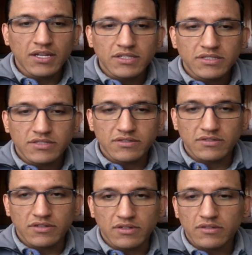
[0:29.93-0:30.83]
She's a
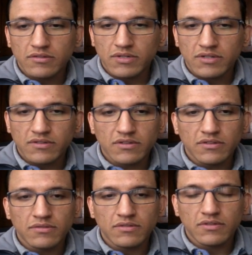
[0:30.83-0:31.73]
doctor. What else can
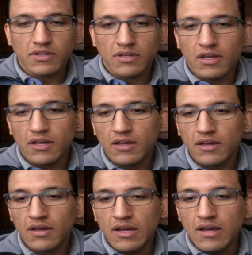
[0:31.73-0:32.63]
you see?
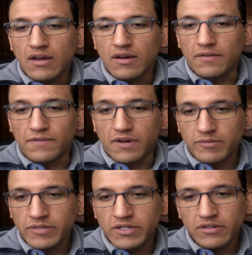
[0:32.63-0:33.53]
A
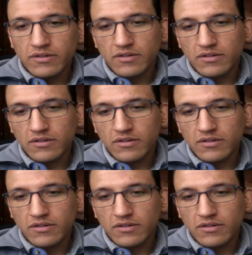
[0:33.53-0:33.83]
farmer?